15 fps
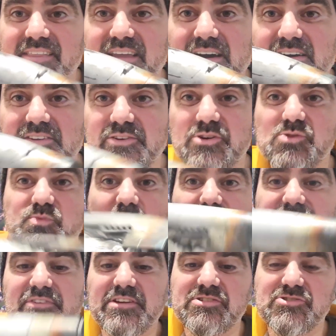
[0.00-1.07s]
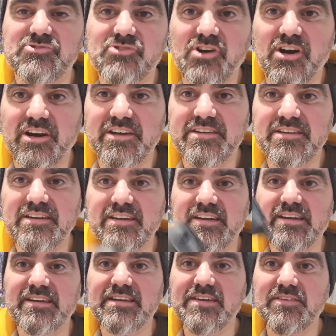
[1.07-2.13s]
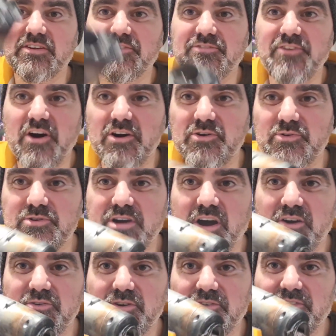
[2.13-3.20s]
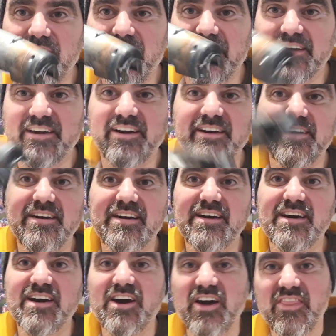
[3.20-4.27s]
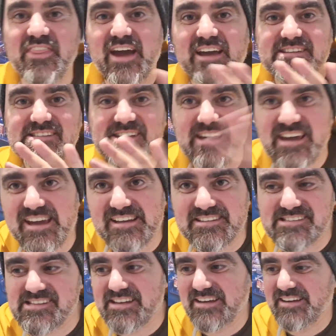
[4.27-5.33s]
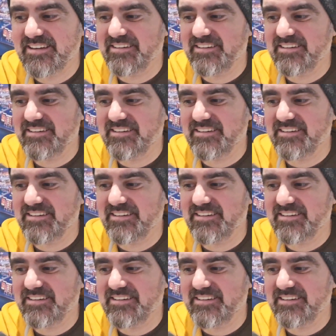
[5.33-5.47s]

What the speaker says: Now I'm going to do is wait for this to dry, give it a final coat of lacquer, and that's it.